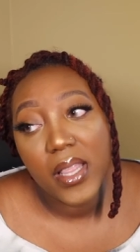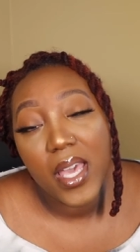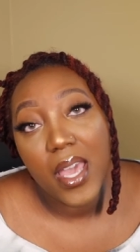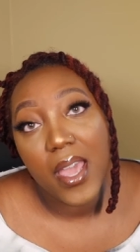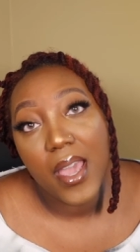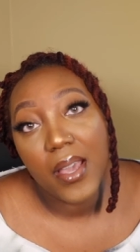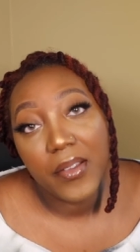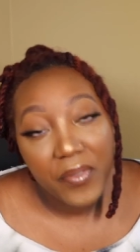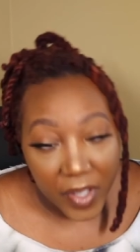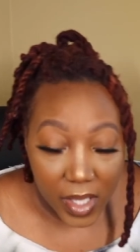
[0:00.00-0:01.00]
that
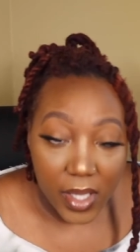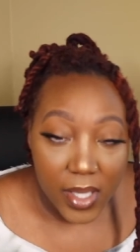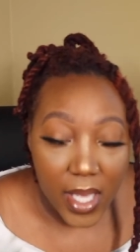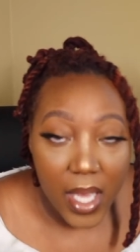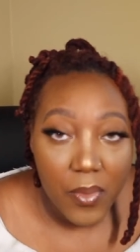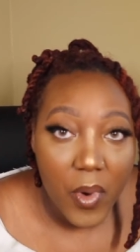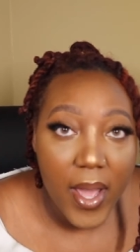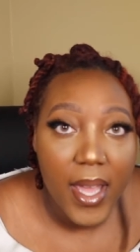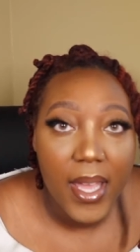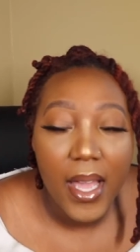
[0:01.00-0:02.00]
fits the same
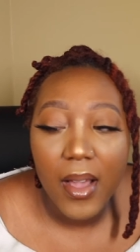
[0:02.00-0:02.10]
way.